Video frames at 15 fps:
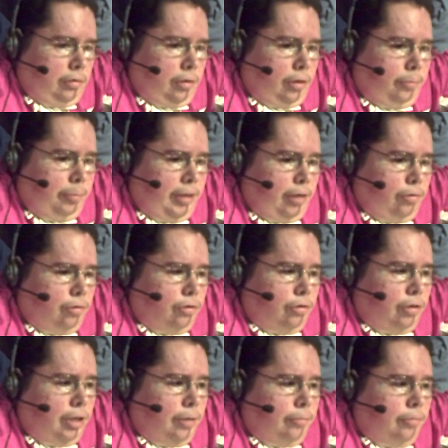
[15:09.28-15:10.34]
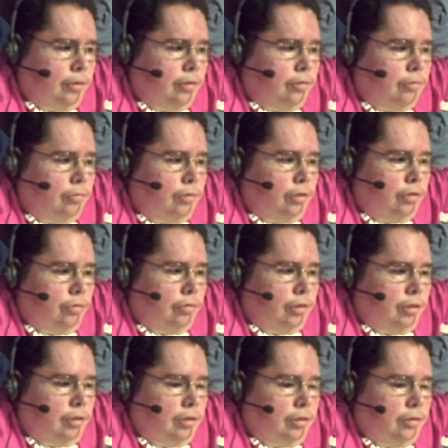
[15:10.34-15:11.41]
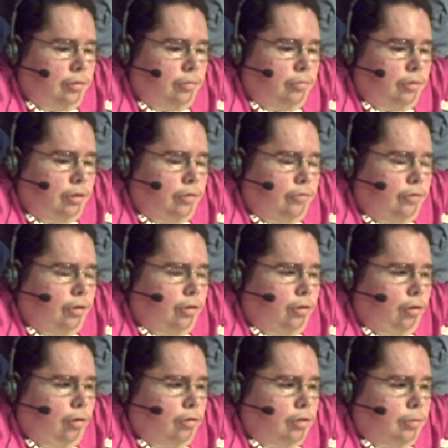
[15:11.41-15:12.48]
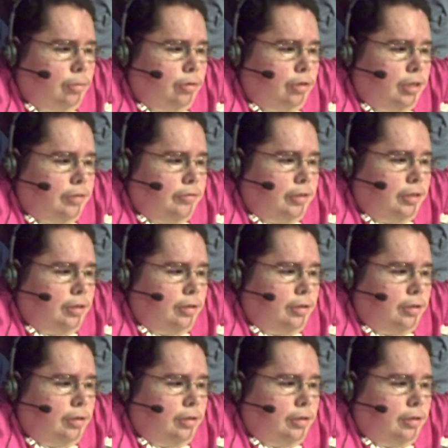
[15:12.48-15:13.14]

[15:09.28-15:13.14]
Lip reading: power slam, which looked very awesome on TV.